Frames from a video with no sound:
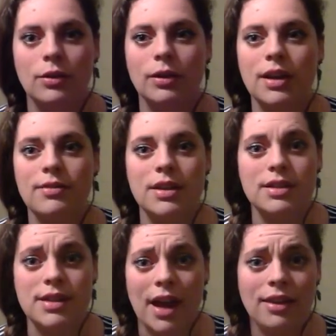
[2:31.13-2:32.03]
or
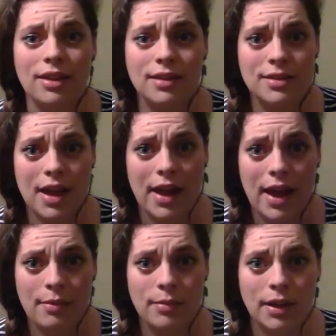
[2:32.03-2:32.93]
even deaths that
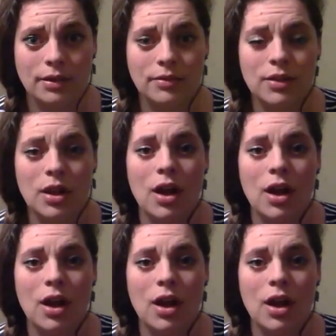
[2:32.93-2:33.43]
happen,